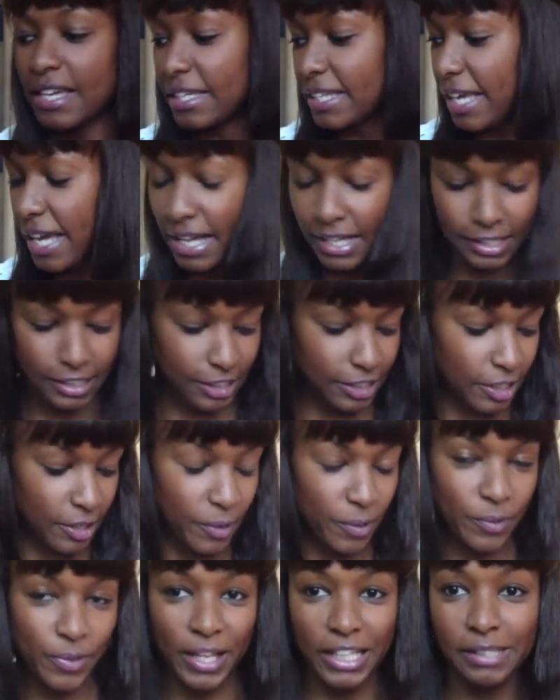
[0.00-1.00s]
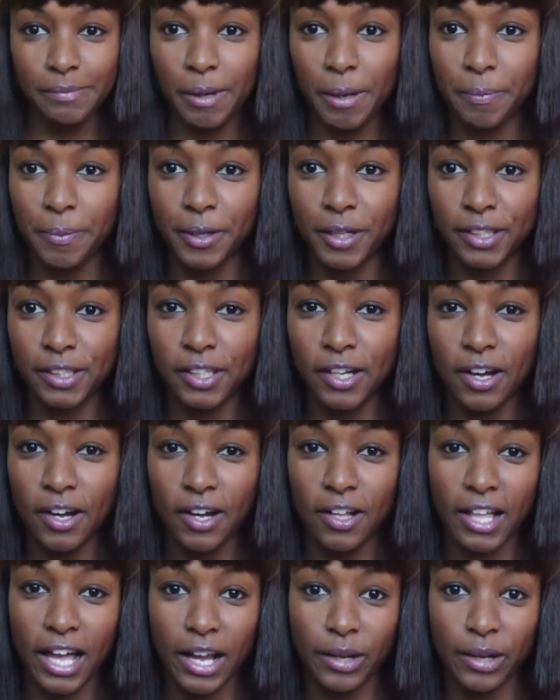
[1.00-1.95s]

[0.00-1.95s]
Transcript: Yeah, so that's my purse haul.